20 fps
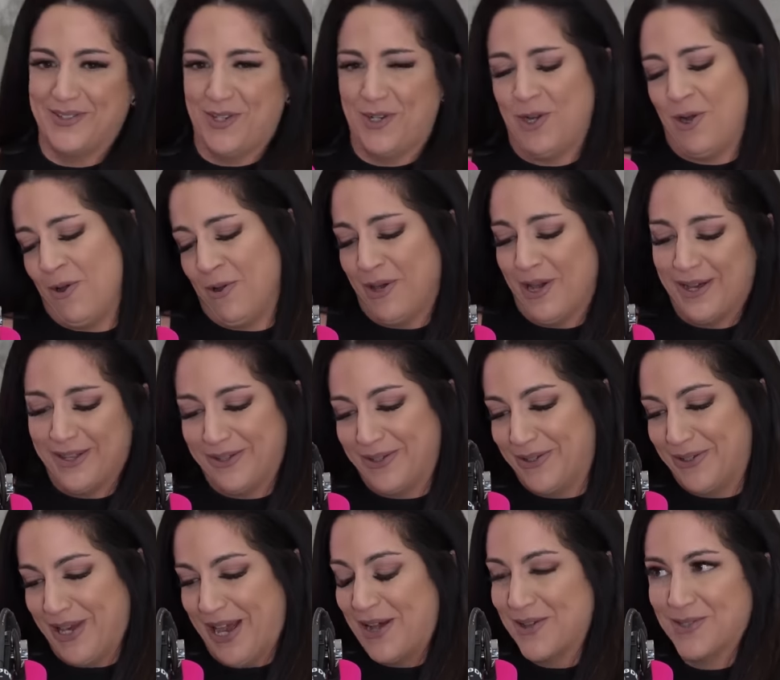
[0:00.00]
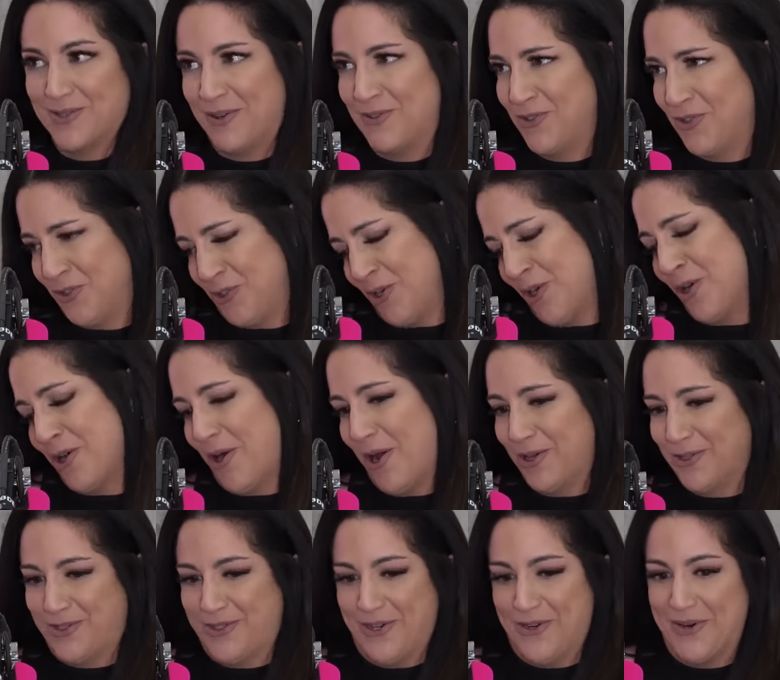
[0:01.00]
like, oh yeah, Little Housewives. Sure,
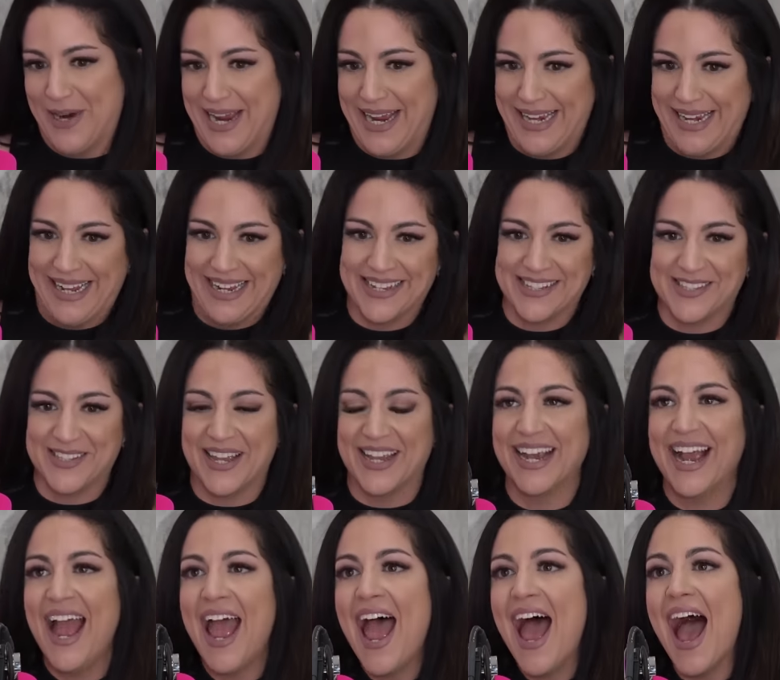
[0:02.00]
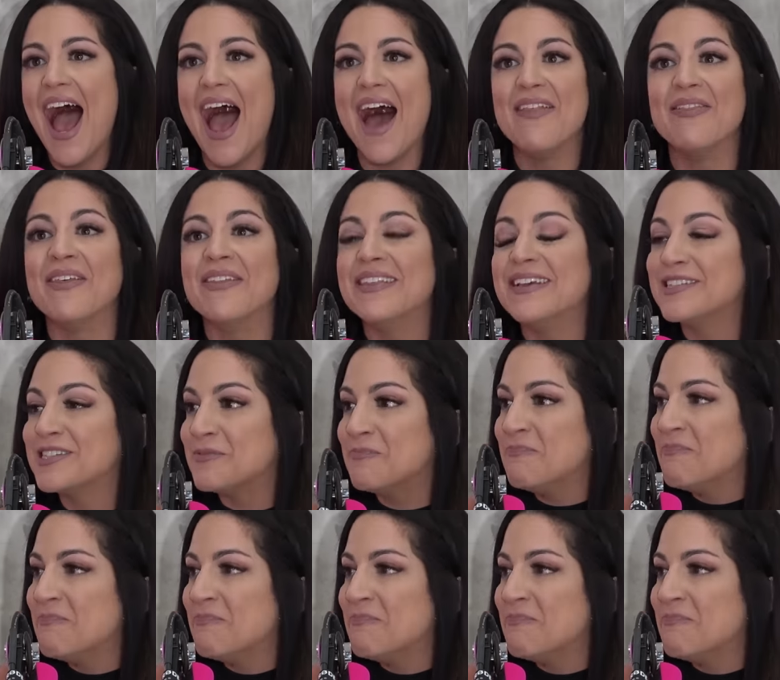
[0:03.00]
I'll do it. And it's like, and then this